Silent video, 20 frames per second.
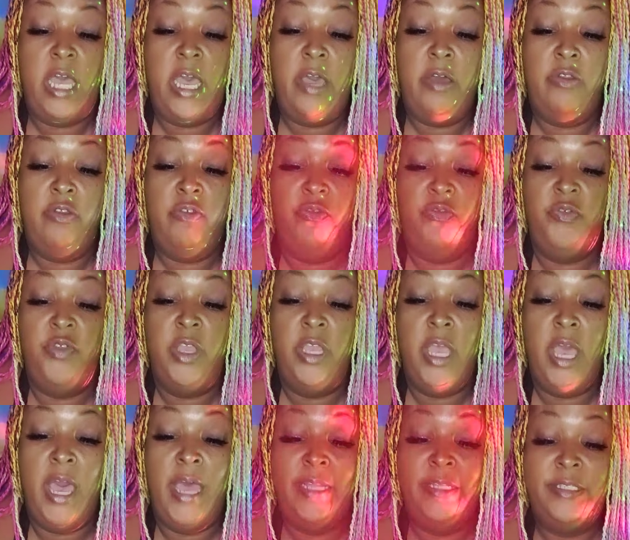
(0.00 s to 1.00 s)

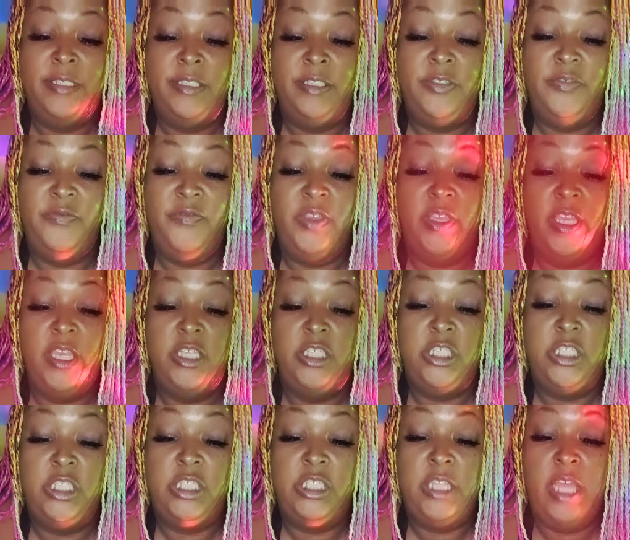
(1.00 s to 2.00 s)
counterfeit
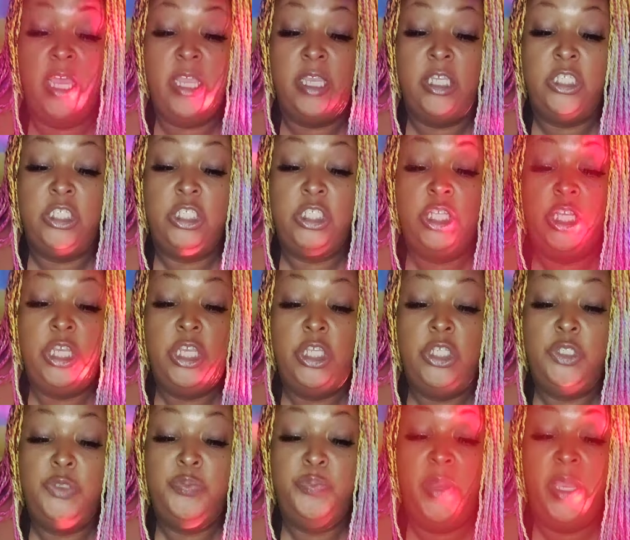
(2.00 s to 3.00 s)
identification, stock
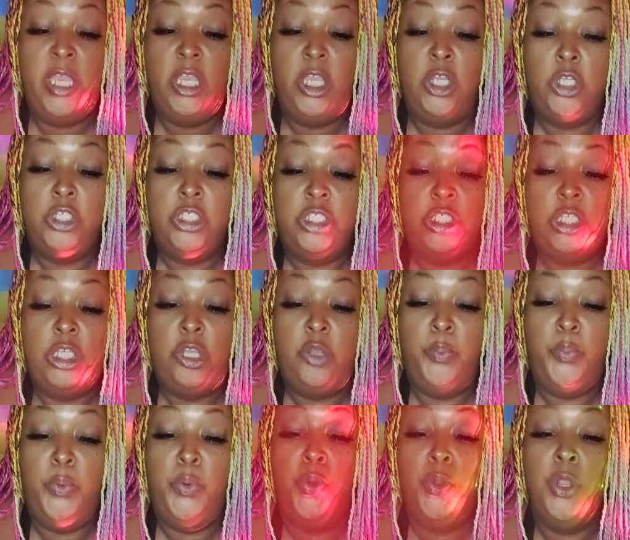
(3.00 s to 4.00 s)
exchange, banker,
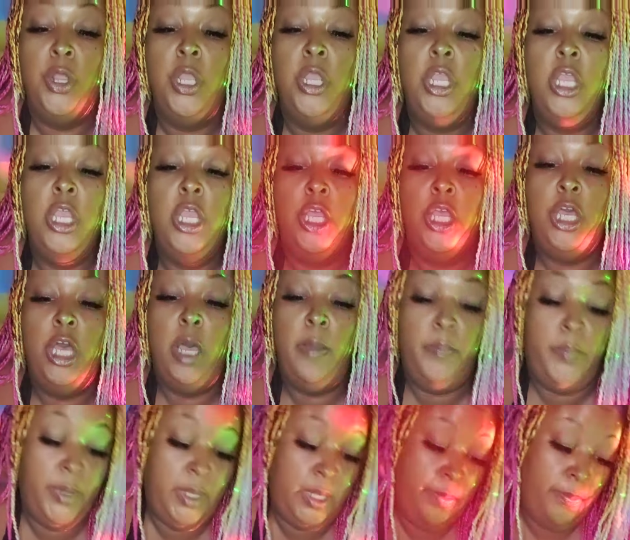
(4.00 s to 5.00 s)
Singapore
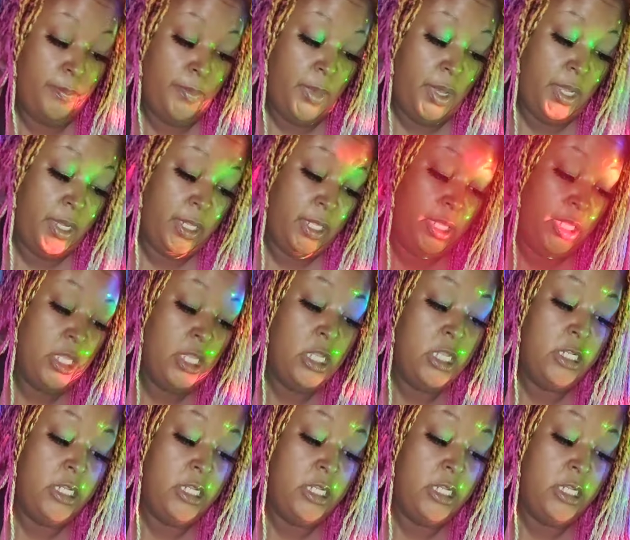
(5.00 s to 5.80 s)
company money.